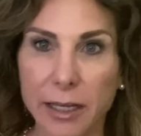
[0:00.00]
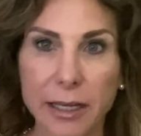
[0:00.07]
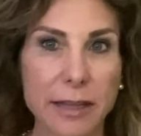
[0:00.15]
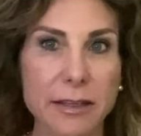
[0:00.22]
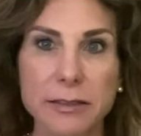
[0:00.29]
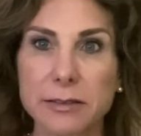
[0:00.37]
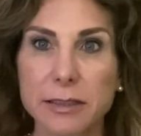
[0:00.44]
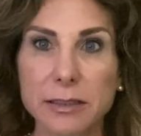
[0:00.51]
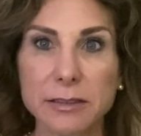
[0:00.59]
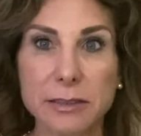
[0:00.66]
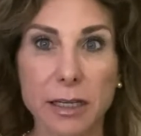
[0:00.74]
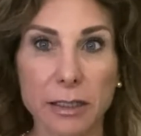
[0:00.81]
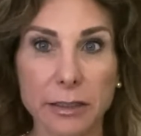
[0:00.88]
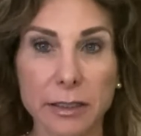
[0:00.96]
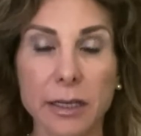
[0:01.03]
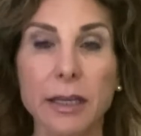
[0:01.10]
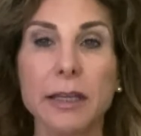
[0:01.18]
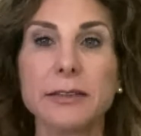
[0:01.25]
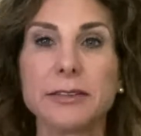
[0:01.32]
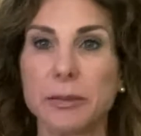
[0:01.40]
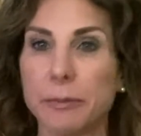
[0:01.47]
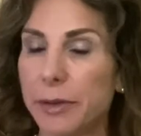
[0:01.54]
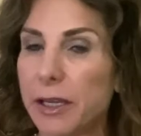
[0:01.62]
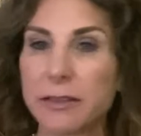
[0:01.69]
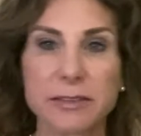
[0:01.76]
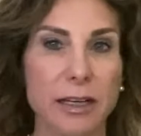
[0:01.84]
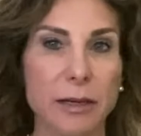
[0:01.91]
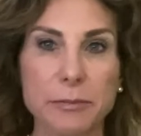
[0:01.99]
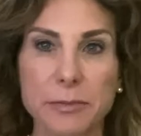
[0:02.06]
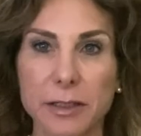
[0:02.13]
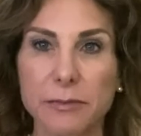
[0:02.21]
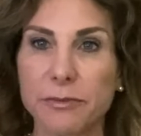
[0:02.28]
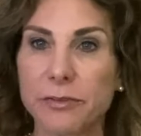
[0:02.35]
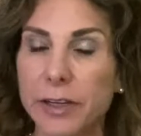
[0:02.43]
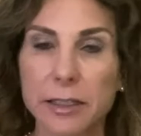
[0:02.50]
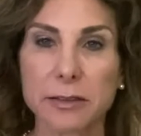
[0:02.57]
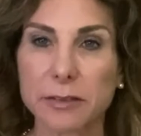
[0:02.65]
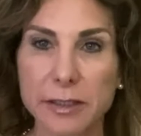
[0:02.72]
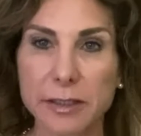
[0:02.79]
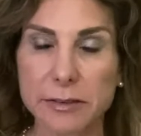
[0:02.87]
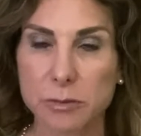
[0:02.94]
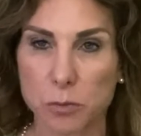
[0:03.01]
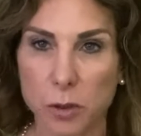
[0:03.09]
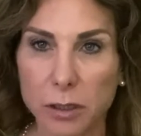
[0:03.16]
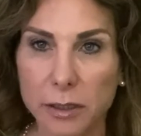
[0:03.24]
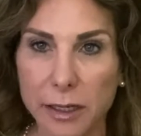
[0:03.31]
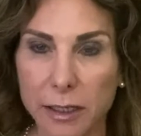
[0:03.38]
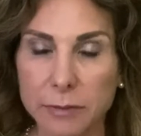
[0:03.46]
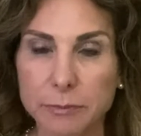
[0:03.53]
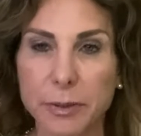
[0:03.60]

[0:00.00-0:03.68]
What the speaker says: again, this does not need to be some vigorous workout,